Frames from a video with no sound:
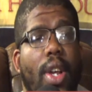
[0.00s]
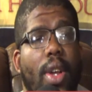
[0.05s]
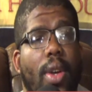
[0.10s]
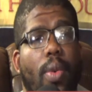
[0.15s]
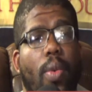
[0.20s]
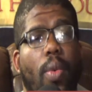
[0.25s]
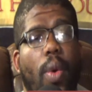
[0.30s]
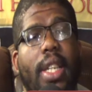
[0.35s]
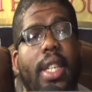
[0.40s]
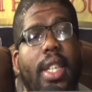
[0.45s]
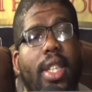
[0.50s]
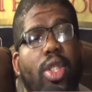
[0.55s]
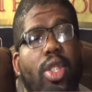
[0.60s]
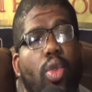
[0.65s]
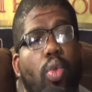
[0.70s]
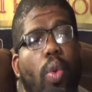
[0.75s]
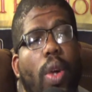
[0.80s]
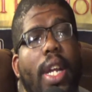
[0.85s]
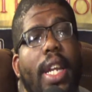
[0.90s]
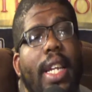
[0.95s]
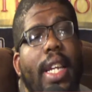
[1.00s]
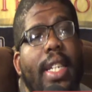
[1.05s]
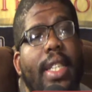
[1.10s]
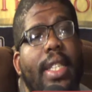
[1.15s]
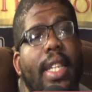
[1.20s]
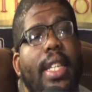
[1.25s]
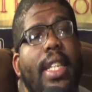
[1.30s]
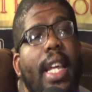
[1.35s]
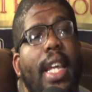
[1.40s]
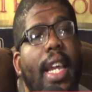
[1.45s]
What does running
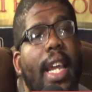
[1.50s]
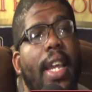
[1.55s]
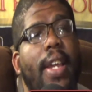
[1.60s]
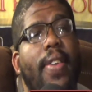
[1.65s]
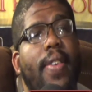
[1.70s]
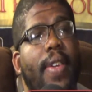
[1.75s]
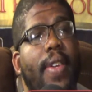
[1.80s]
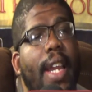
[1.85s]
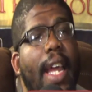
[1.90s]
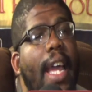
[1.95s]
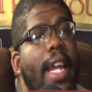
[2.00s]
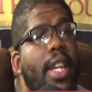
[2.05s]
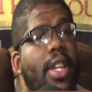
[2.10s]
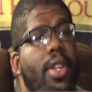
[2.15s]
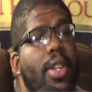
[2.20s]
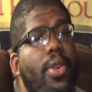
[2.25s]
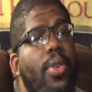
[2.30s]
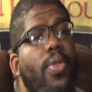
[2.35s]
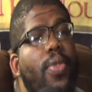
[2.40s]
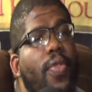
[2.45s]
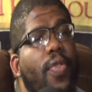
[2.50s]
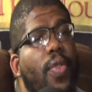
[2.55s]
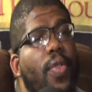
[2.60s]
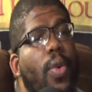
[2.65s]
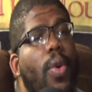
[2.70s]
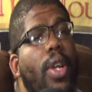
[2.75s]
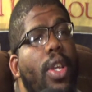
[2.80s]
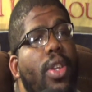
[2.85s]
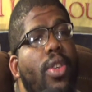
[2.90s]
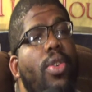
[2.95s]
to the internet do
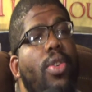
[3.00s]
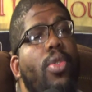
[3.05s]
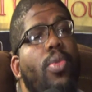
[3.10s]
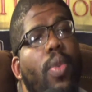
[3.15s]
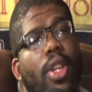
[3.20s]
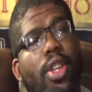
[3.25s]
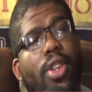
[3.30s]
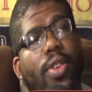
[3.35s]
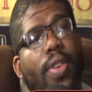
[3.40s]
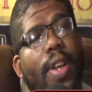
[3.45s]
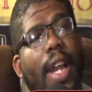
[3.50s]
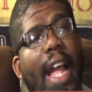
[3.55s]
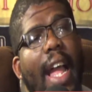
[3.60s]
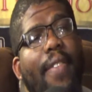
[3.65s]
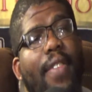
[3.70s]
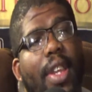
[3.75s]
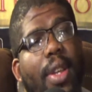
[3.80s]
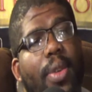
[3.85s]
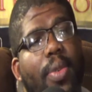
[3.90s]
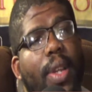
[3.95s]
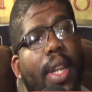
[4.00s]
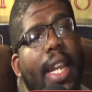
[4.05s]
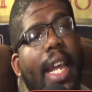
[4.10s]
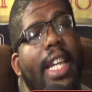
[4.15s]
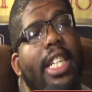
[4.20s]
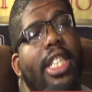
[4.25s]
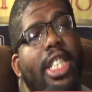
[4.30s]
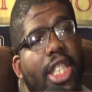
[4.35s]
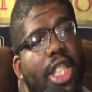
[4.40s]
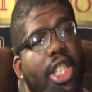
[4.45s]
for you when you're having
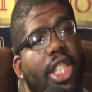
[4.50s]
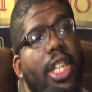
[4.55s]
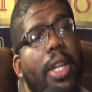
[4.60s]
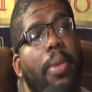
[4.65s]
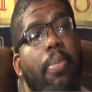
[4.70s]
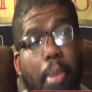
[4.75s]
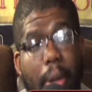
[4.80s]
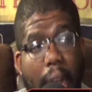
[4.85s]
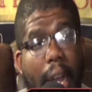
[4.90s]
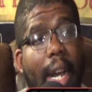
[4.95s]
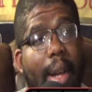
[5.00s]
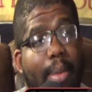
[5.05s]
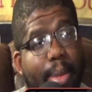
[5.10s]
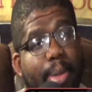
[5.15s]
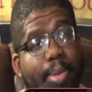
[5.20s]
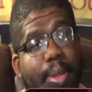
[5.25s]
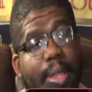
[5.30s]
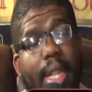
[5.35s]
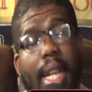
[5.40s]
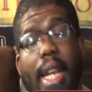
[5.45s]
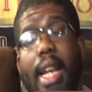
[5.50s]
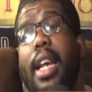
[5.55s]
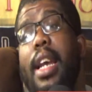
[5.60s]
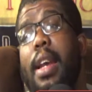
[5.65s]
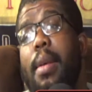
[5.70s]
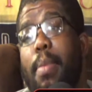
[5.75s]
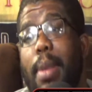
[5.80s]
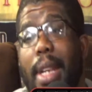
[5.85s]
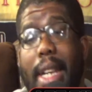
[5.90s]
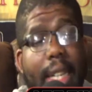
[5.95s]
relationship problems?
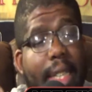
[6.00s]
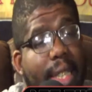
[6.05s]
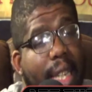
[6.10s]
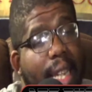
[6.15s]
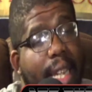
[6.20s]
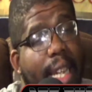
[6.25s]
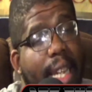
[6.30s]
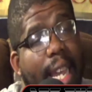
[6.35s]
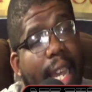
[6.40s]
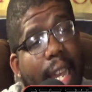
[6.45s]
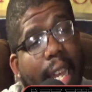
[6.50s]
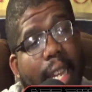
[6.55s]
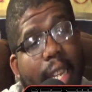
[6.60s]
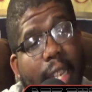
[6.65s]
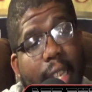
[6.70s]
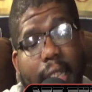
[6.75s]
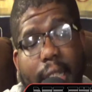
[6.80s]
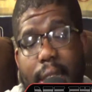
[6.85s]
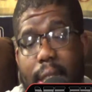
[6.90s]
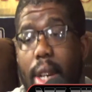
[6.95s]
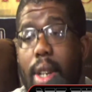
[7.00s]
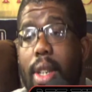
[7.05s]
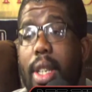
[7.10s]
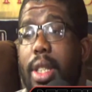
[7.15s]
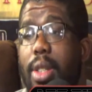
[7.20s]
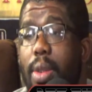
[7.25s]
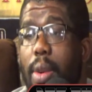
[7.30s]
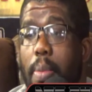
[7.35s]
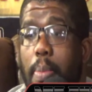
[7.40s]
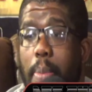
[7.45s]
Because again, you're
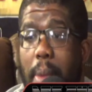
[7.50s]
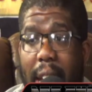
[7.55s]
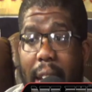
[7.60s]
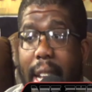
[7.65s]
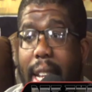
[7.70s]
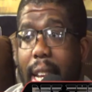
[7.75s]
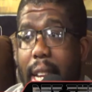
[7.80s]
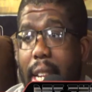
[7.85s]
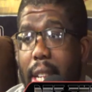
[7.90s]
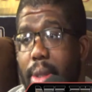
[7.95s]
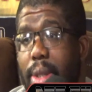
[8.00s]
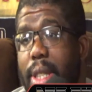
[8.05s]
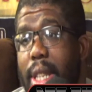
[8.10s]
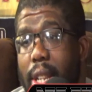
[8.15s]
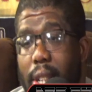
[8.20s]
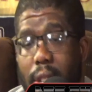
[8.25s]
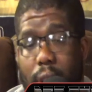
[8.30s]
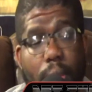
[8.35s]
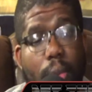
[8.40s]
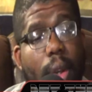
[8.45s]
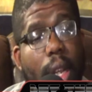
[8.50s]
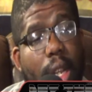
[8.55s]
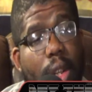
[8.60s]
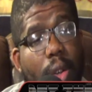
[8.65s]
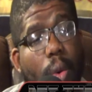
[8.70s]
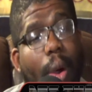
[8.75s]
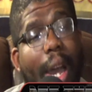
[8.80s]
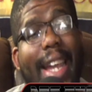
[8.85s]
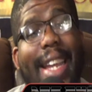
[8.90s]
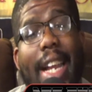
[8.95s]
talking to a man that used to do it
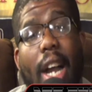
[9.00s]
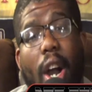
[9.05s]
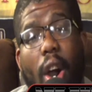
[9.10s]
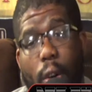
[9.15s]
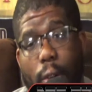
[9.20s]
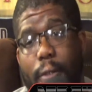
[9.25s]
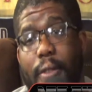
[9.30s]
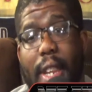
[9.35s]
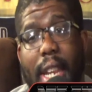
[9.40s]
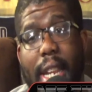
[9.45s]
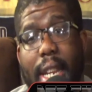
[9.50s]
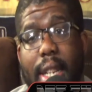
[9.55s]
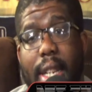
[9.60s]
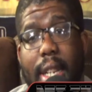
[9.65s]
quite often.